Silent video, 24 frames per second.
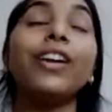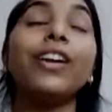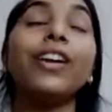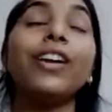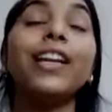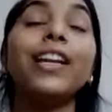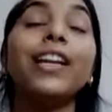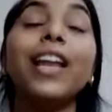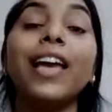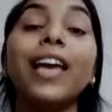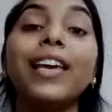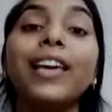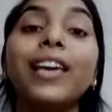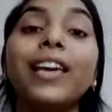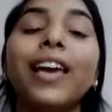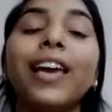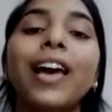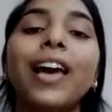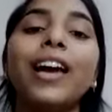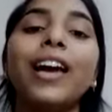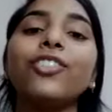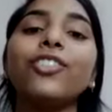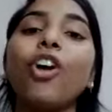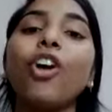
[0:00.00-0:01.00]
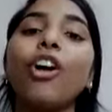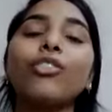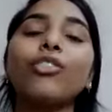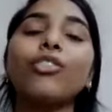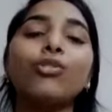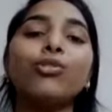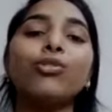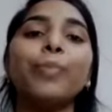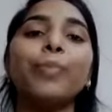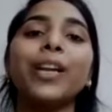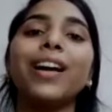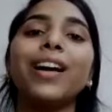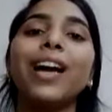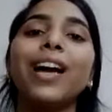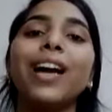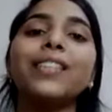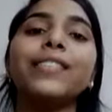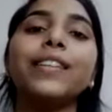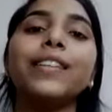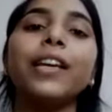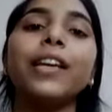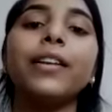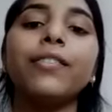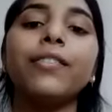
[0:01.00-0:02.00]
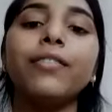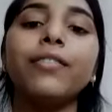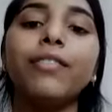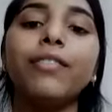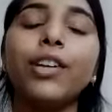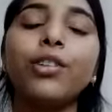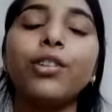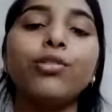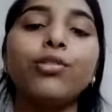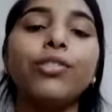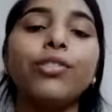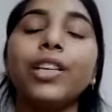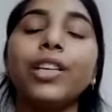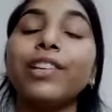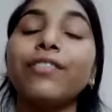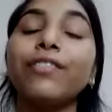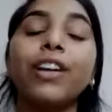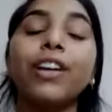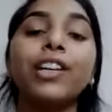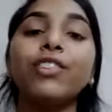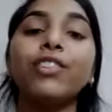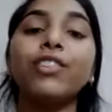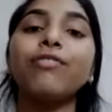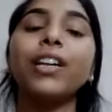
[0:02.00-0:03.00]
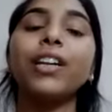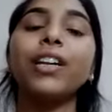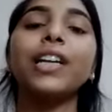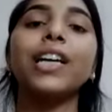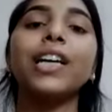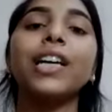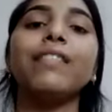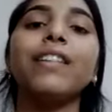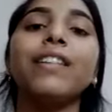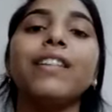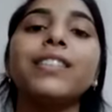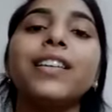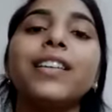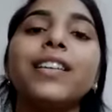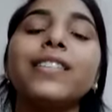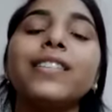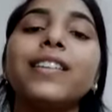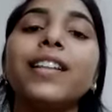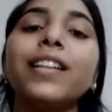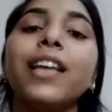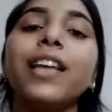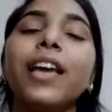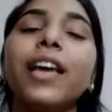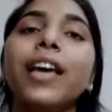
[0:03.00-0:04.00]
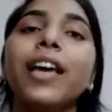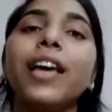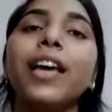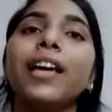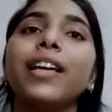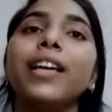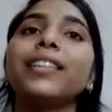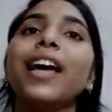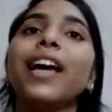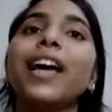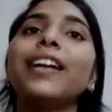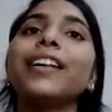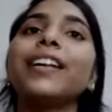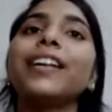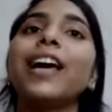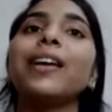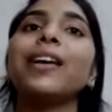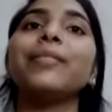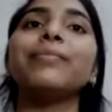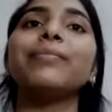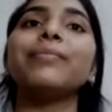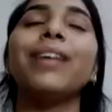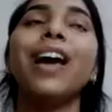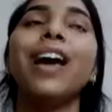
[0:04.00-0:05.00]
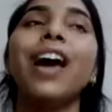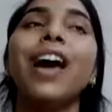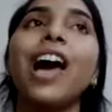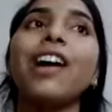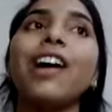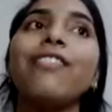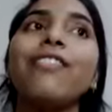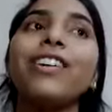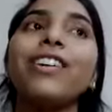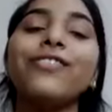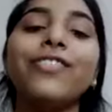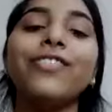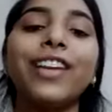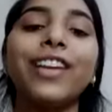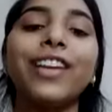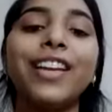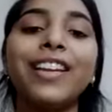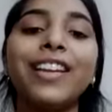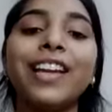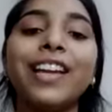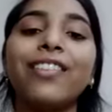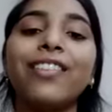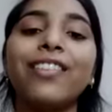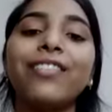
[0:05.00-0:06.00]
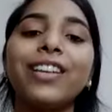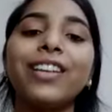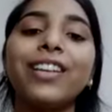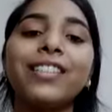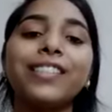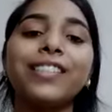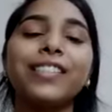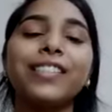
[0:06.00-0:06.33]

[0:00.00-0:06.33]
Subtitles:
I talked to Prakash sir one to one conversation, that time I was very nervous